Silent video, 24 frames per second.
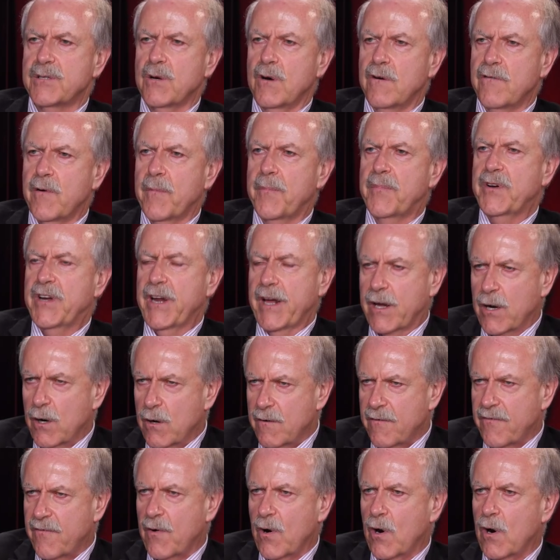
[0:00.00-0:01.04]
So if a
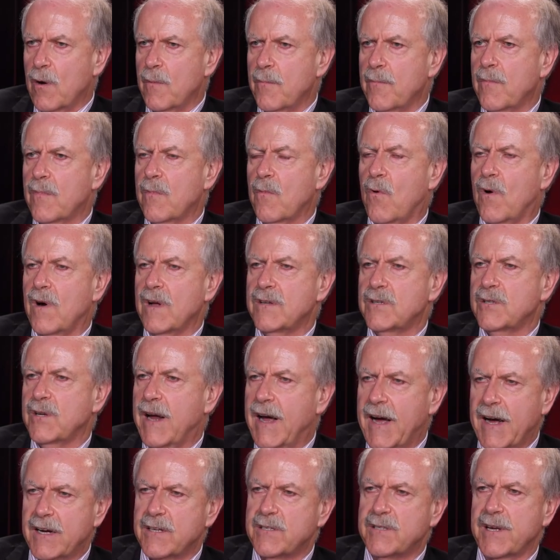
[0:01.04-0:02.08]
particular firm wants
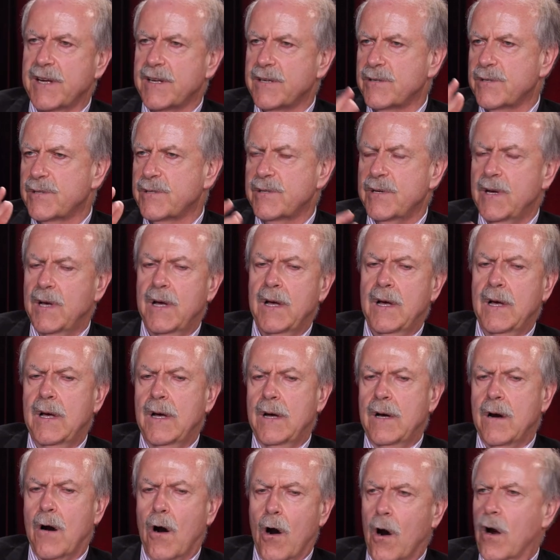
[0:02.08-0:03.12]
to access
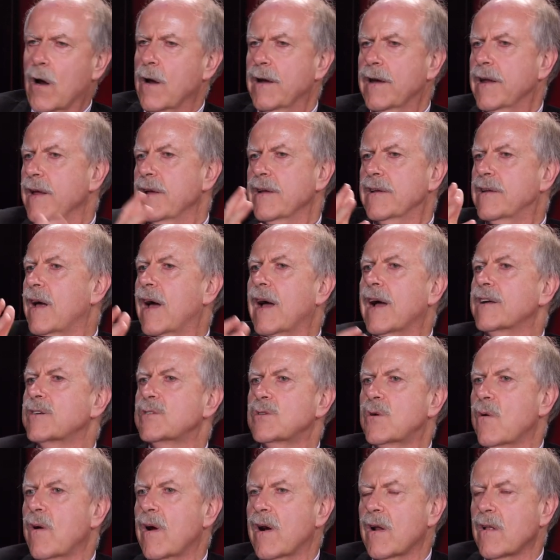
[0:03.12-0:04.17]
R&D
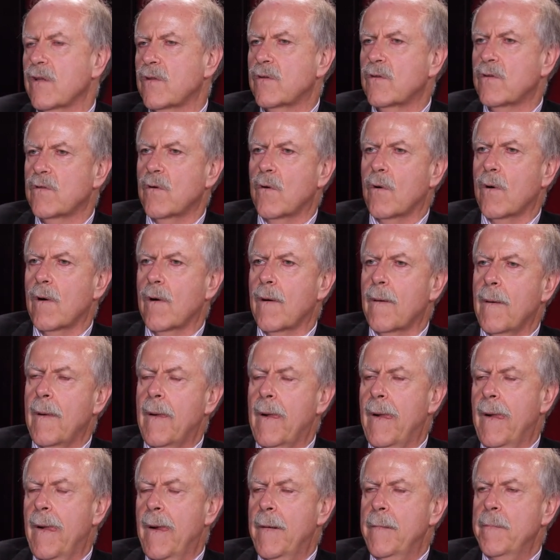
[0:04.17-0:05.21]
tax credits
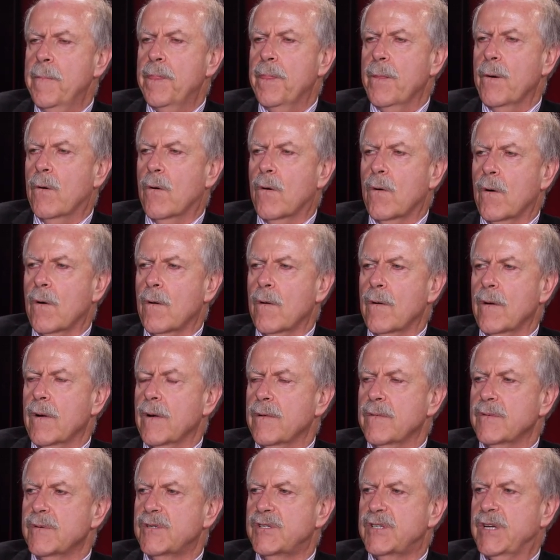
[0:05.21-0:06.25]

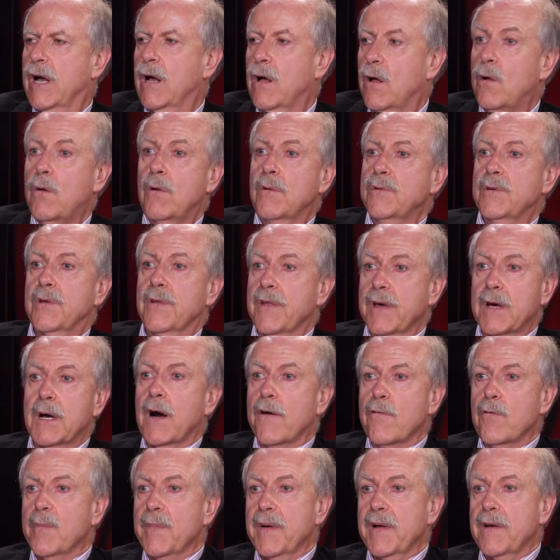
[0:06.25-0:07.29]
or sell to the
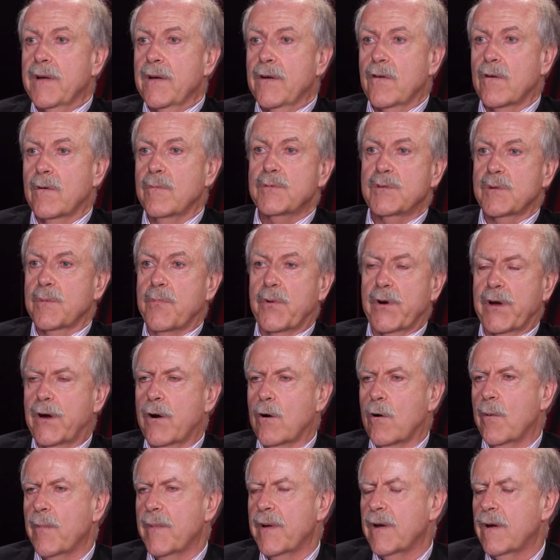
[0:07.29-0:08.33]
government in terms of
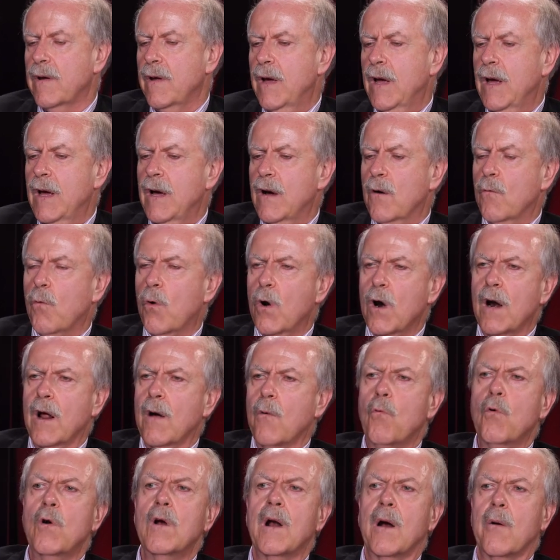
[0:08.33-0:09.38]
procurement,
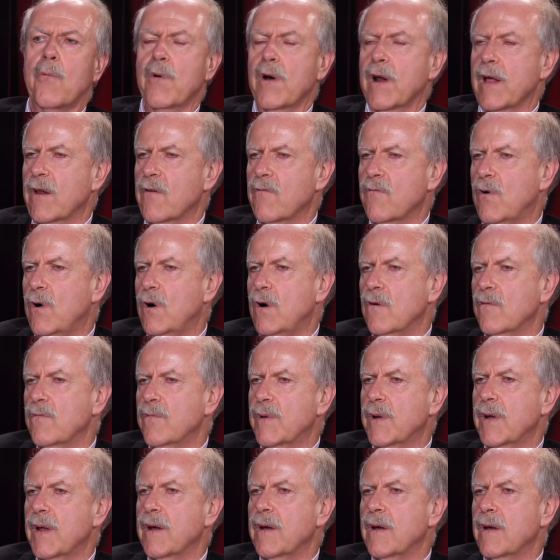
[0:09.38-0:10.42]
we're not really
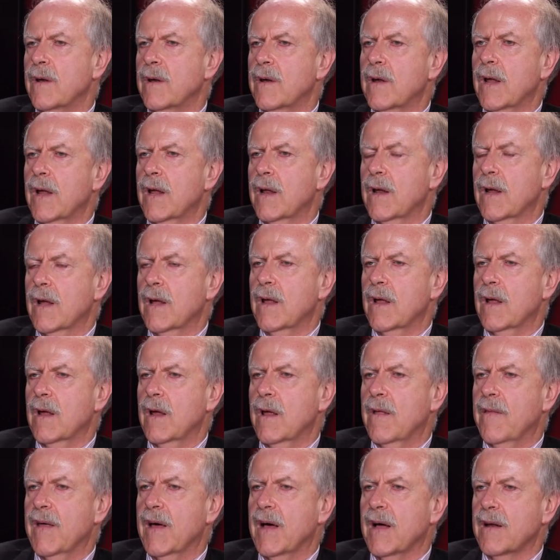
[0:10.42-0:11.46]
involved
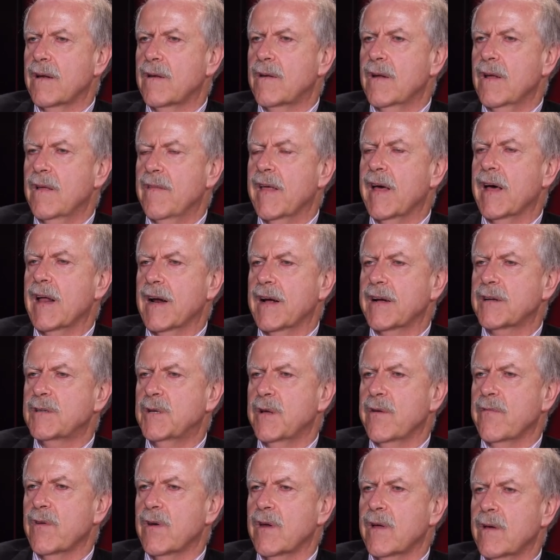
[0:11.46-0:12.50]
in that
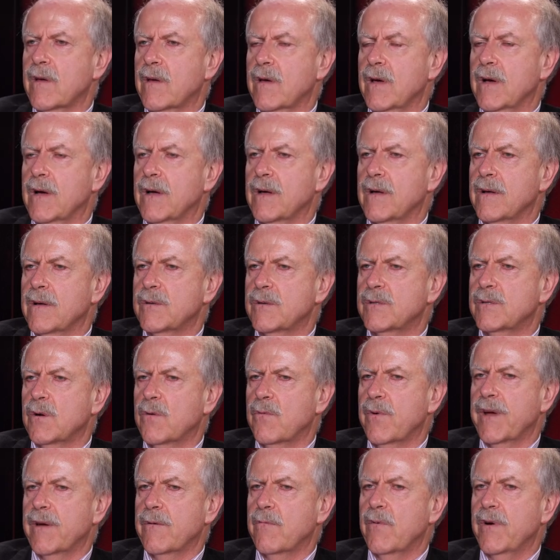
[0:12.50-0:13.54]
activity.
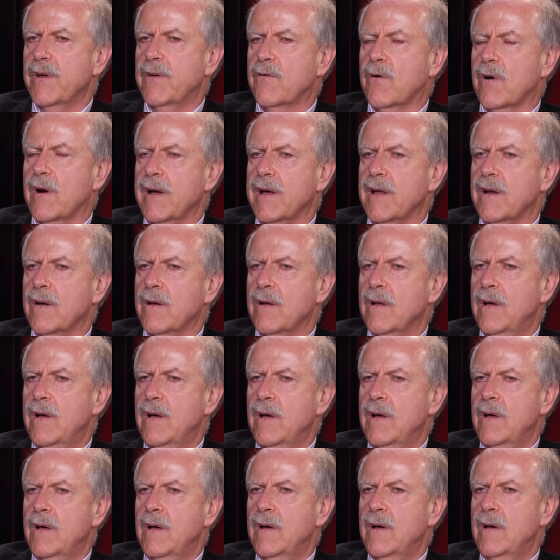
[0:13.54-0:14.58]
So we try and
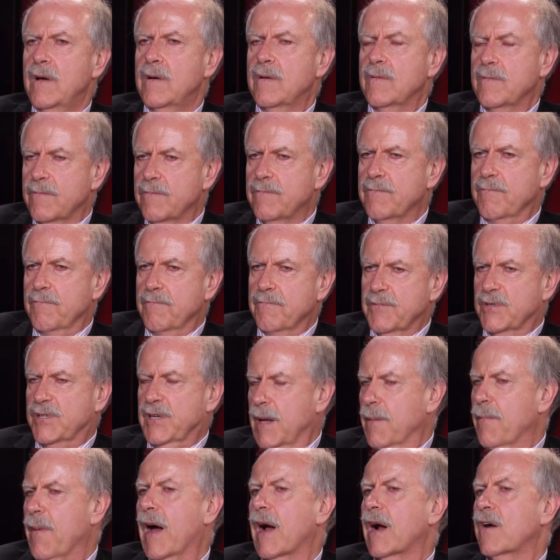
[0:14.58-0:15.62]

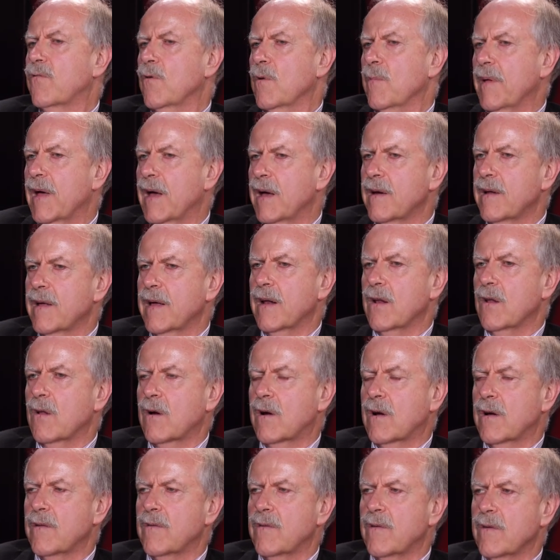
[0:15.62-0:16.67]
stay back from that and
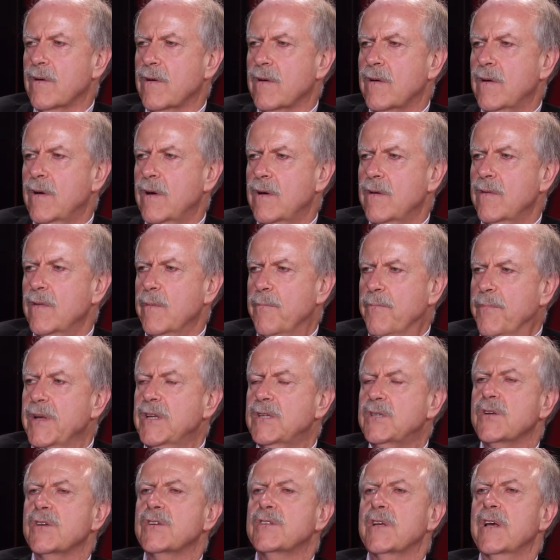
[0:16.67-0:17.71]
look at the
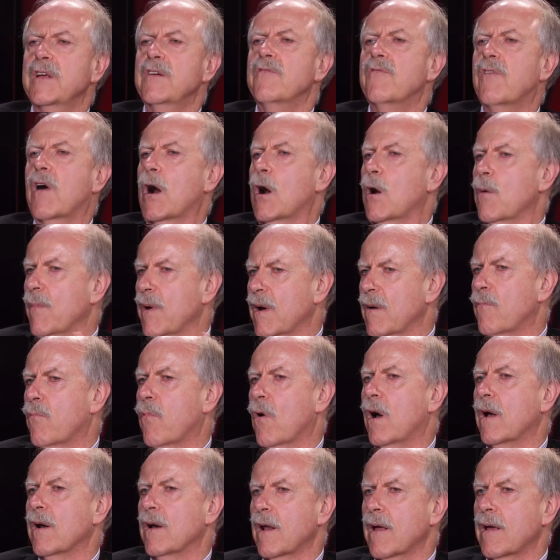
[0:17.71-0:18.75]
business environment
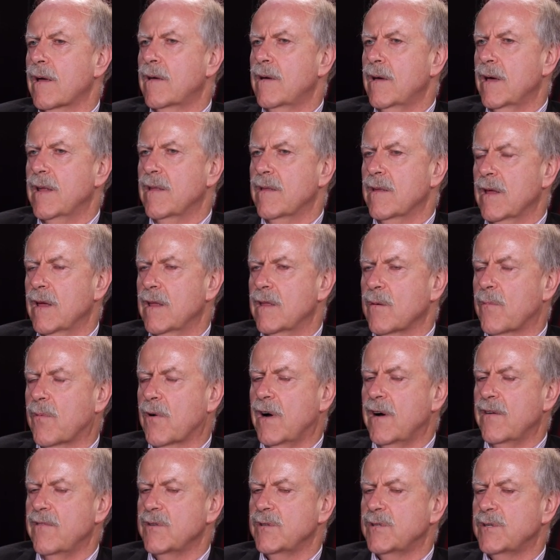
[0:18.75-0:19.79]
broadly in the
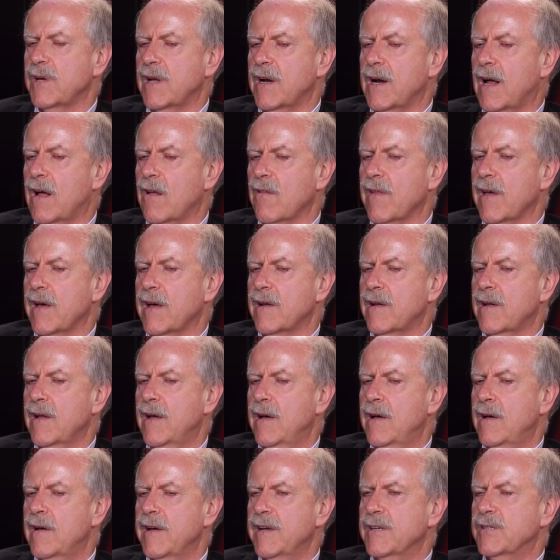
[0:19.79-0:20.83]
province, and how that,
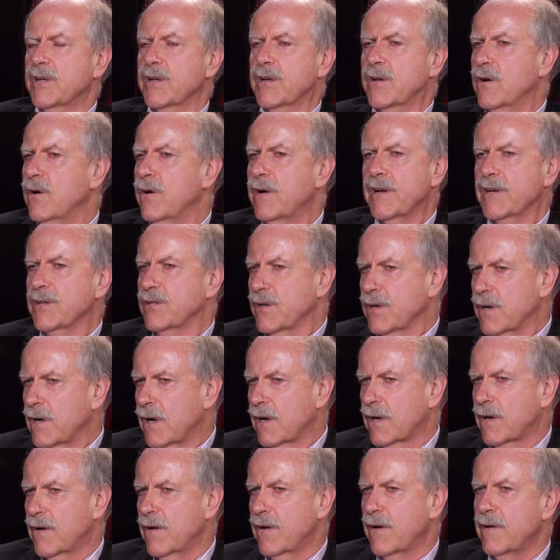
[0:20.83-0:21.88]
is it good, is it
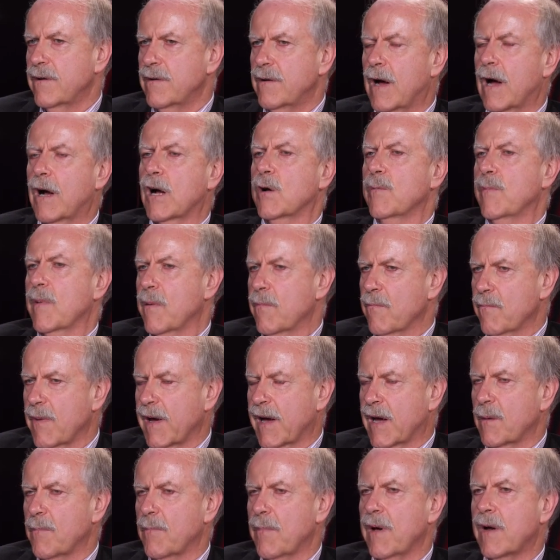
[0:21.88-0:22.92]
not good, how could we
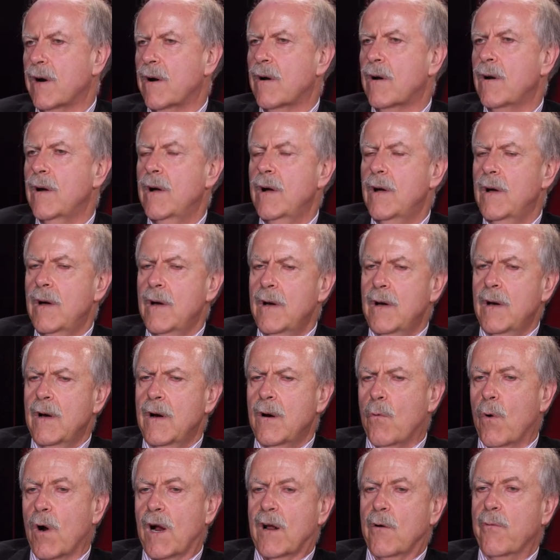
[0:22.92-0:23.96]
make it better?
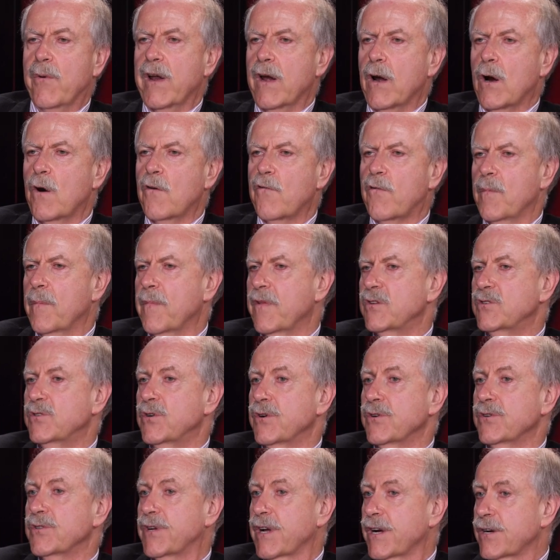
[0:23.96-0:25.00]
What can we learn from other
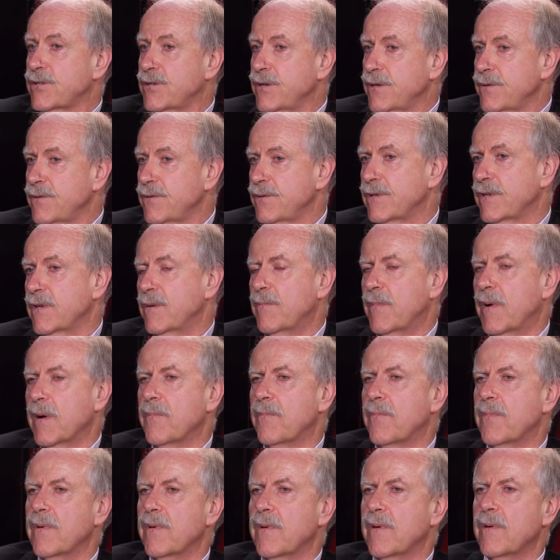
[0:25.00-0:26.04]
jurisdictions that
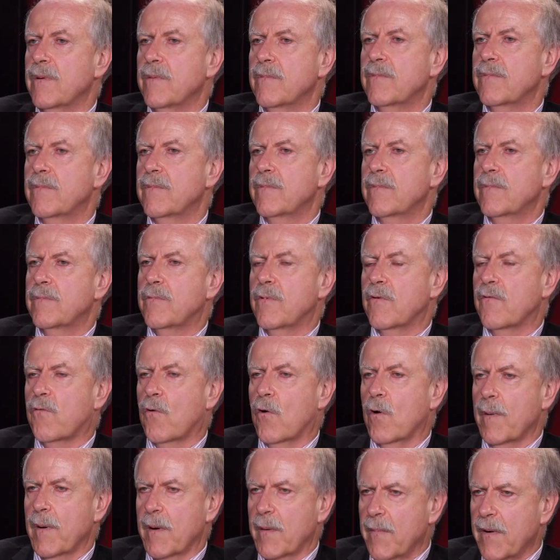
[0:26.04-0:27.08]
might be
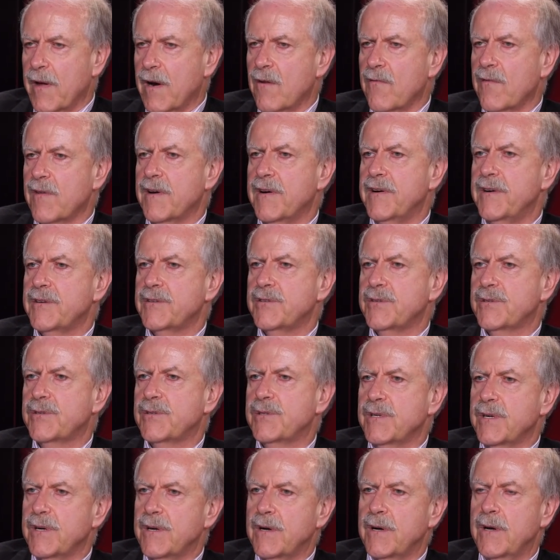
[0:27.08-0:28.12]
performing better than
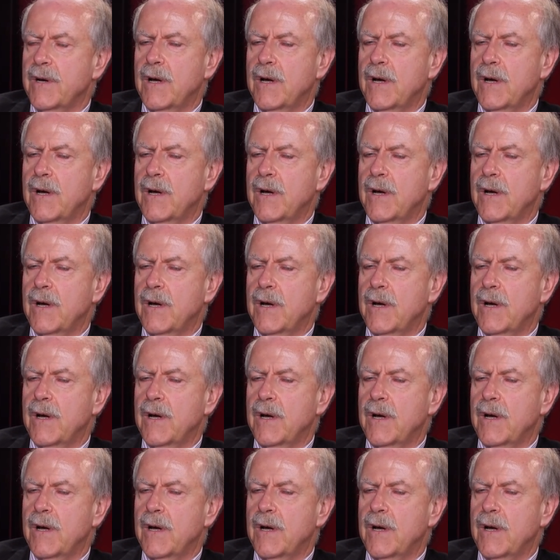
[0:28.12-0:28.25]
us?